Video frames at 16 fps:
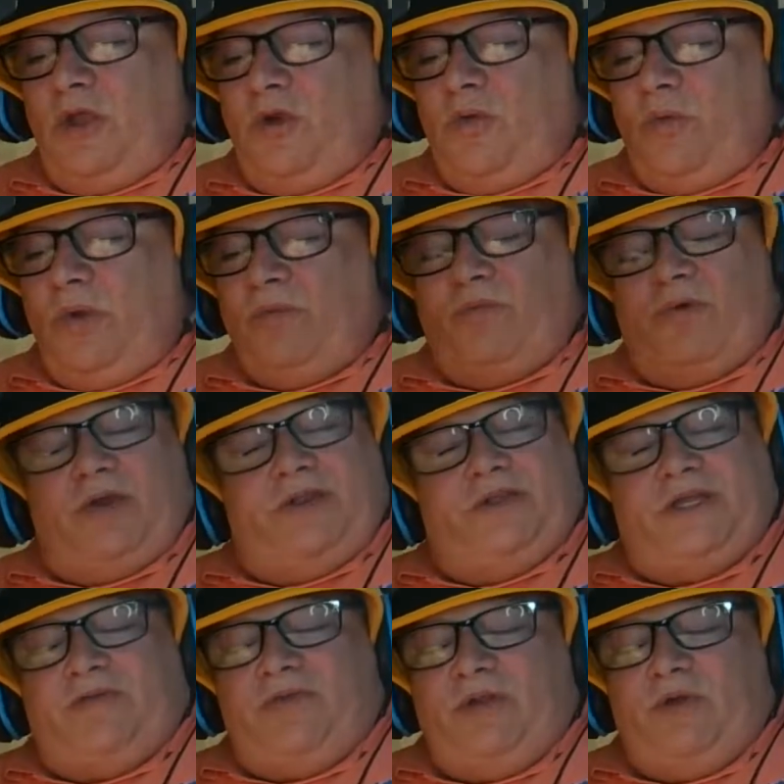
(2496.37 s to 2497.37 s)
we would have
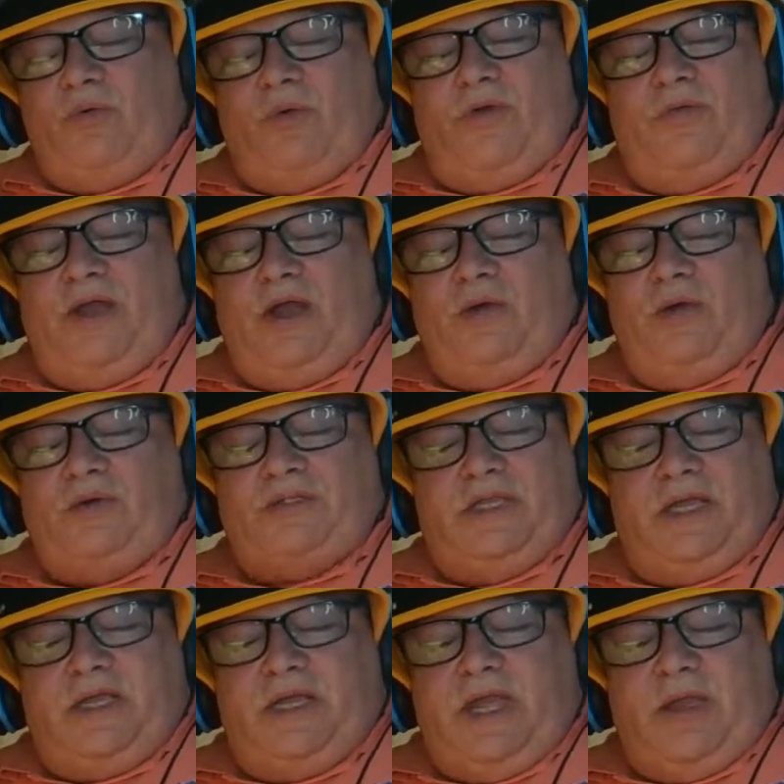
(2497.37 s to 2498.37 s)
definitely won the Iowa
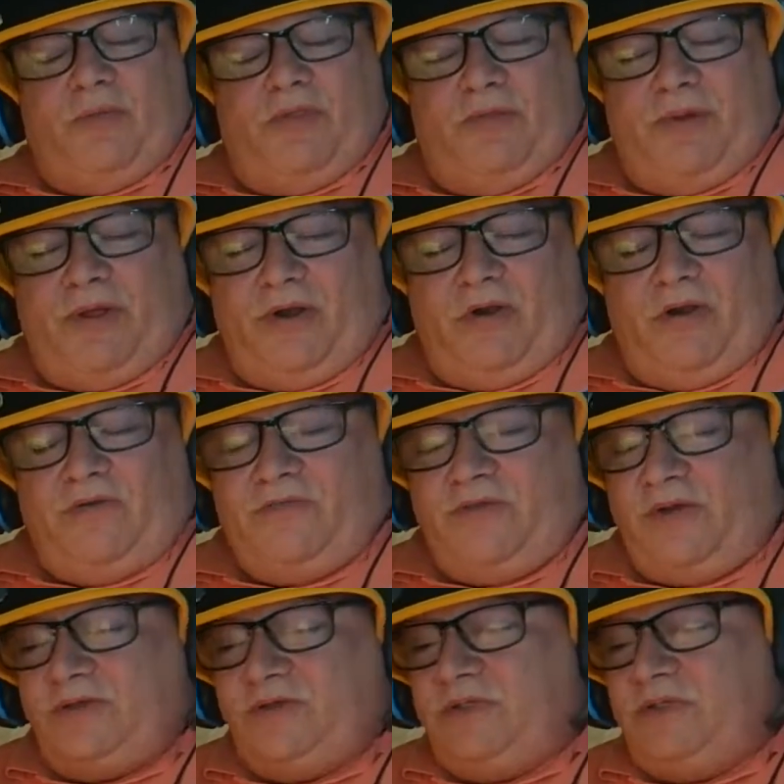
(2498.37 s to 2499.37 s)
State game with a better
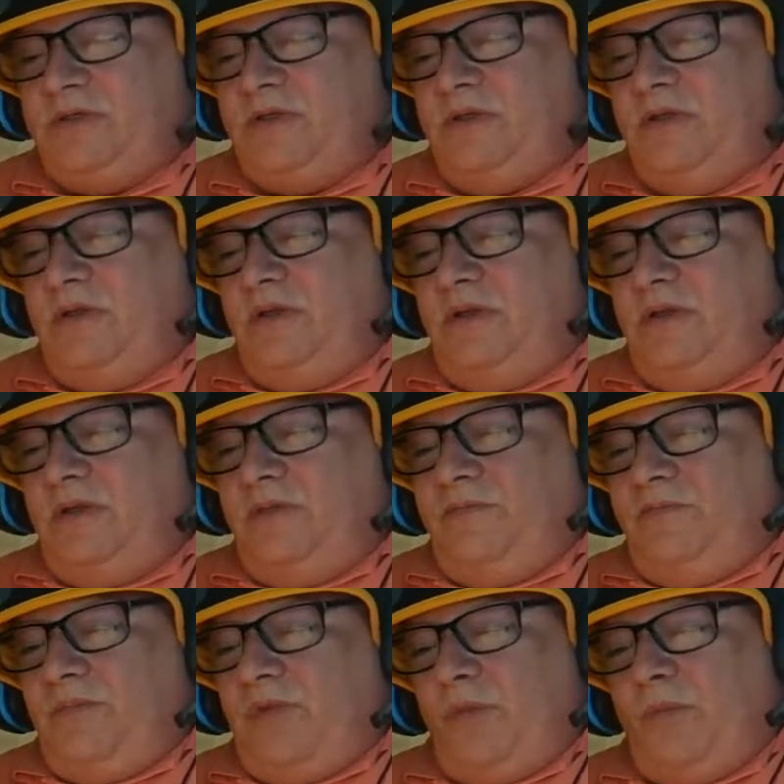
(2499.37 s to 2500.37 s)
offense.
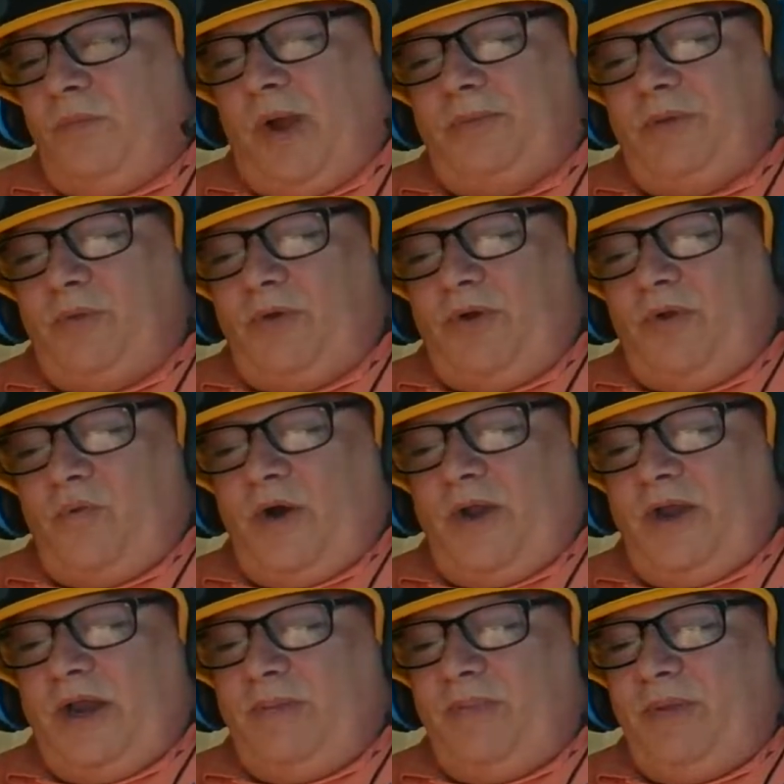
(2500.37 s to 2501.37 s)
We probably would have won
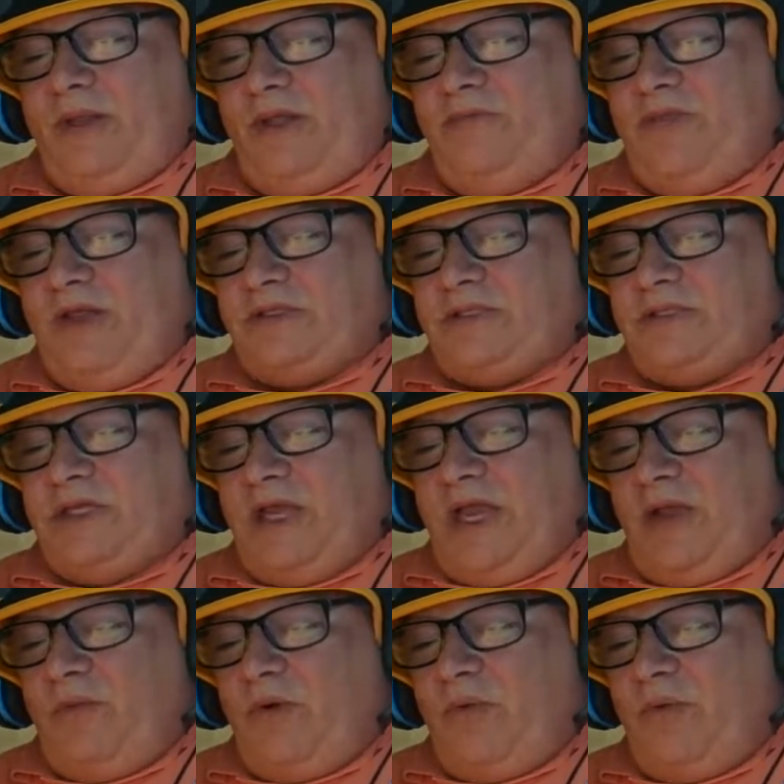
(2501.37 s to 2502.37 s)
it. I believe that's the
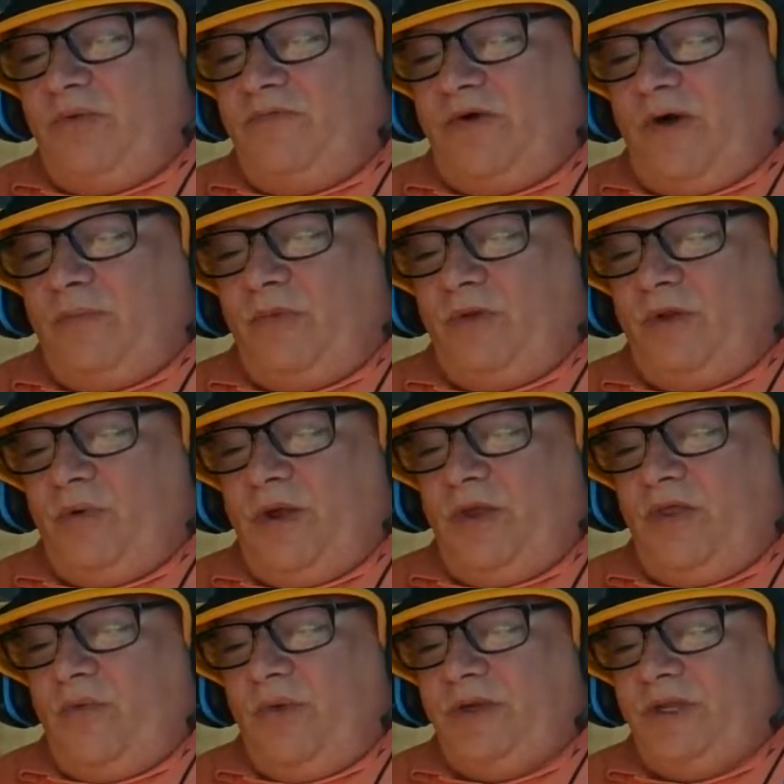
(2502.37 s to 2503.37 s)
game where we fumbled
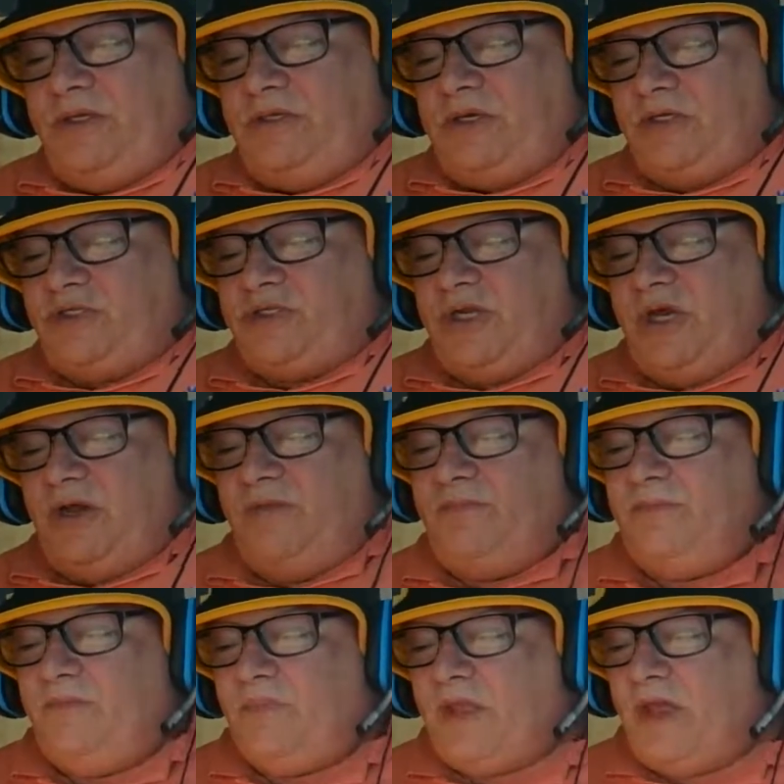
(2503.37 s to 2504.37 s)
away the winning touchdown
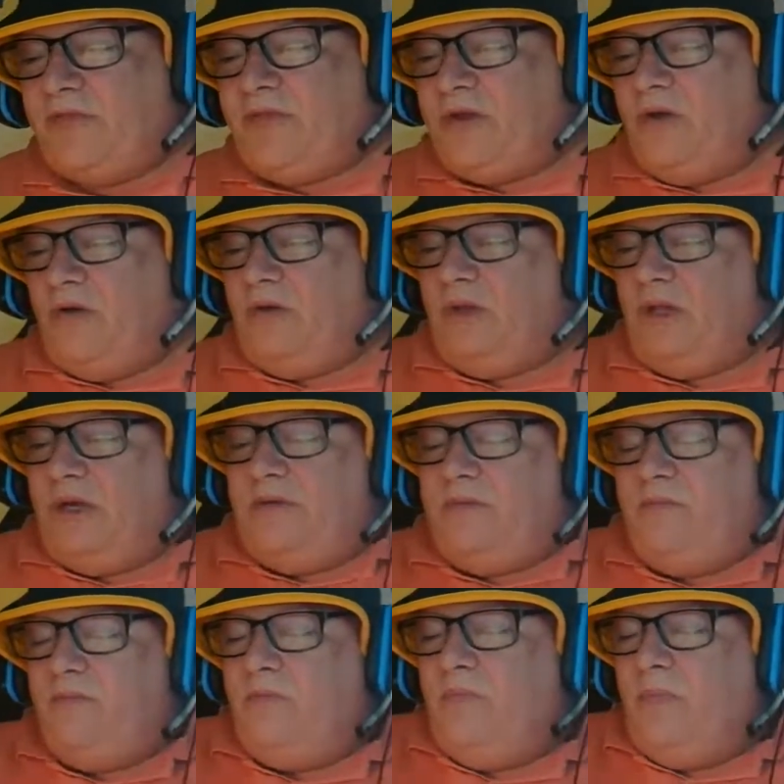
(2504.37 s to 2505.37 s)
at the goal line.
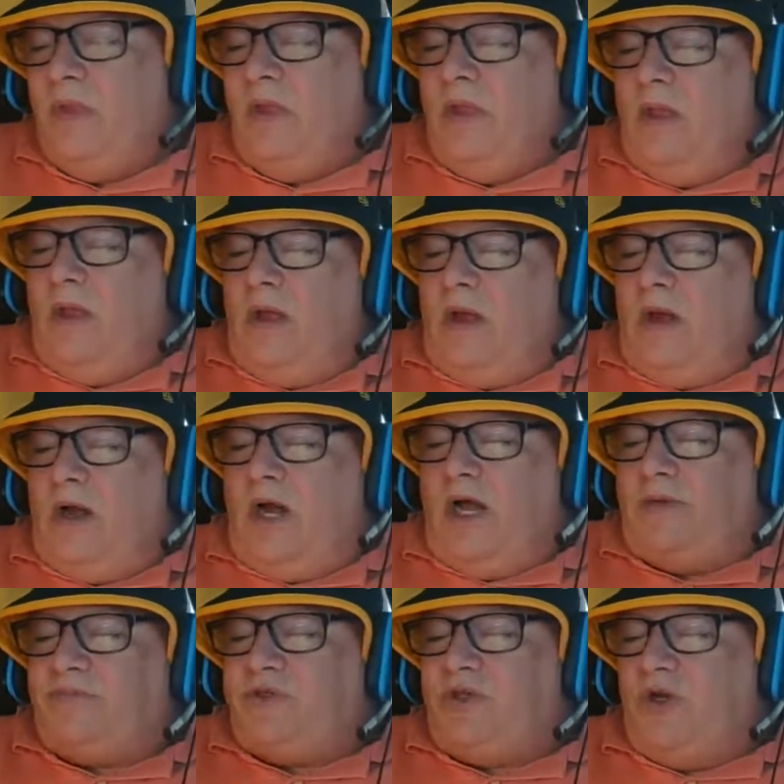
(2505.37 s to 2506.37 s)

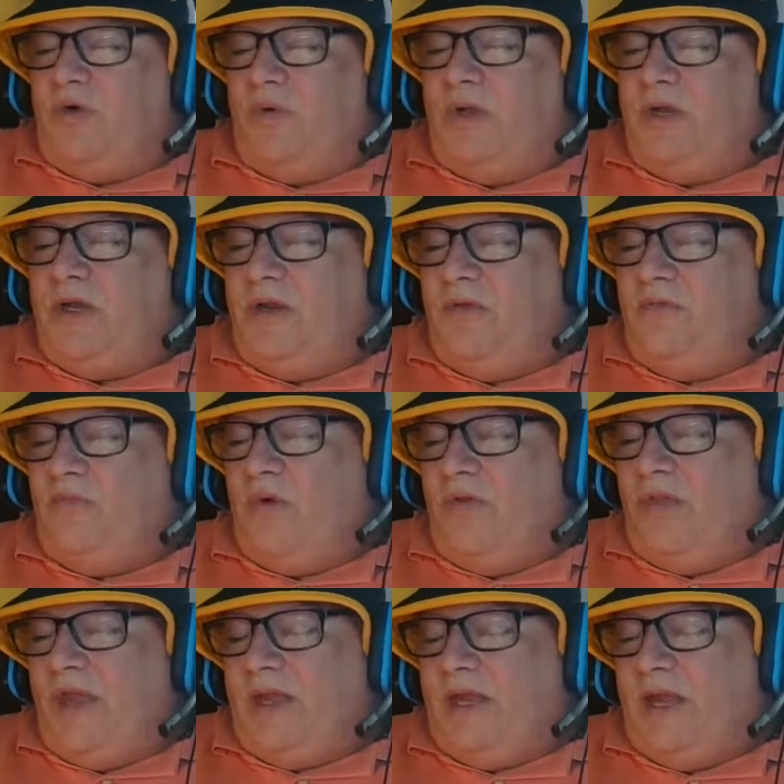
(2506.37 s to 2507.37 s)
So we could have
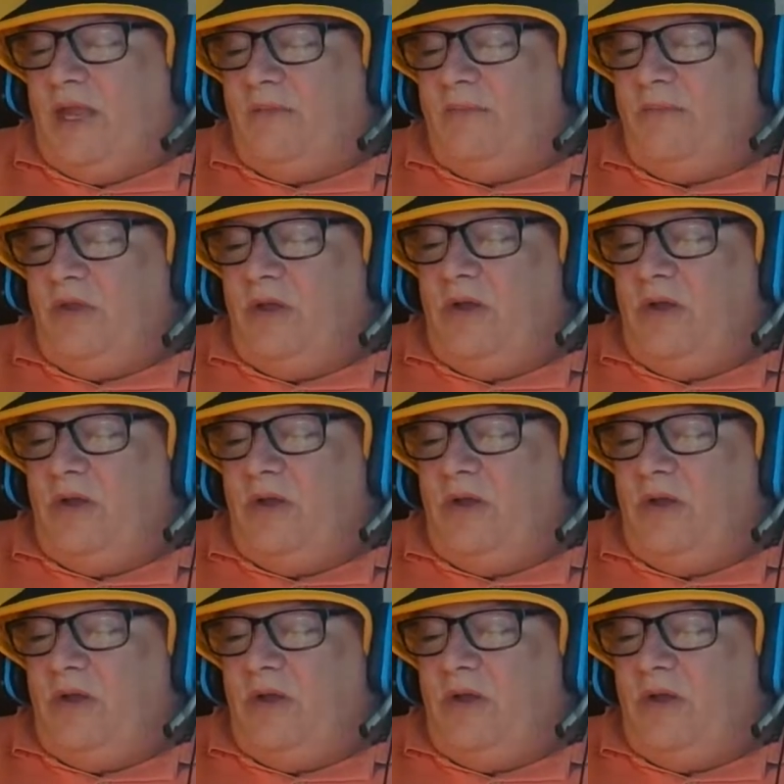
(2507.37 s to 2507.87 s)
won that game.